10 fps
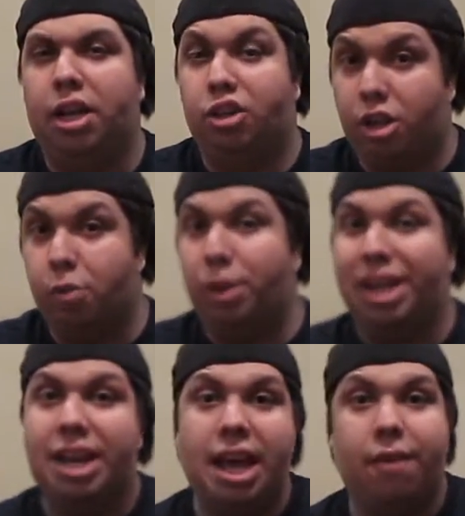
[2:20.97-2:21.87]
You're going to read
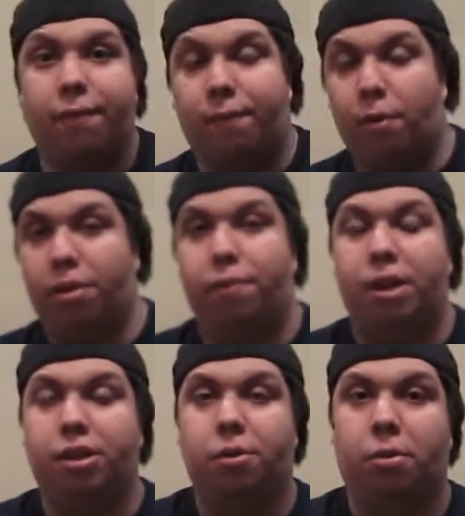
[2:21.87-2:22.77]
an F for the
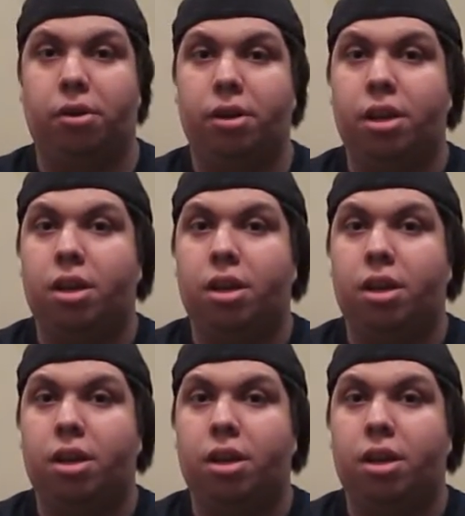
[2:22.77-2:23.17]
French horn.